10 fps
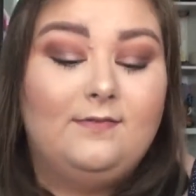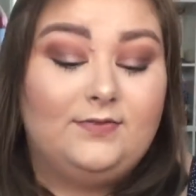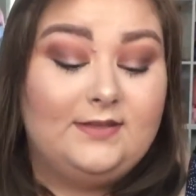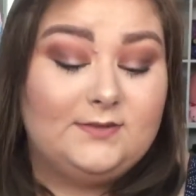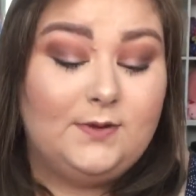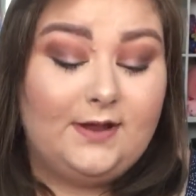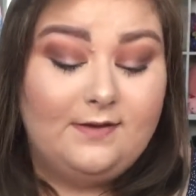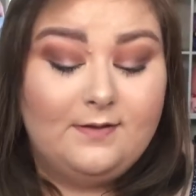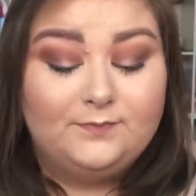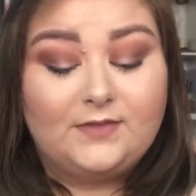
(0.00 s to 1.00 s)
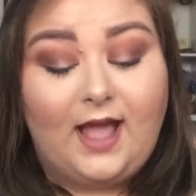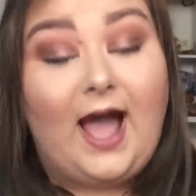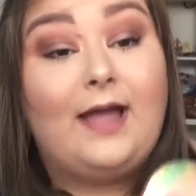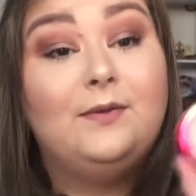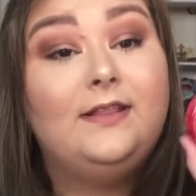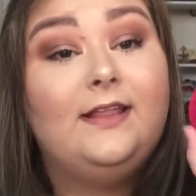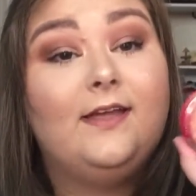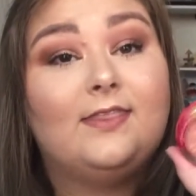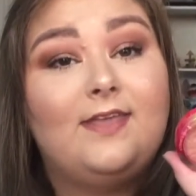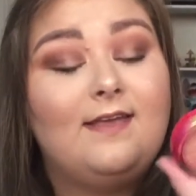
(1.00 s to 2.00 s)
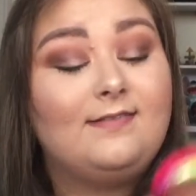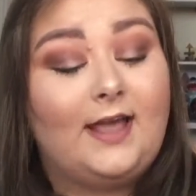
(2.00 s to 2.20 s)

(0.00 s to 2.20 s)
This one, I really like this.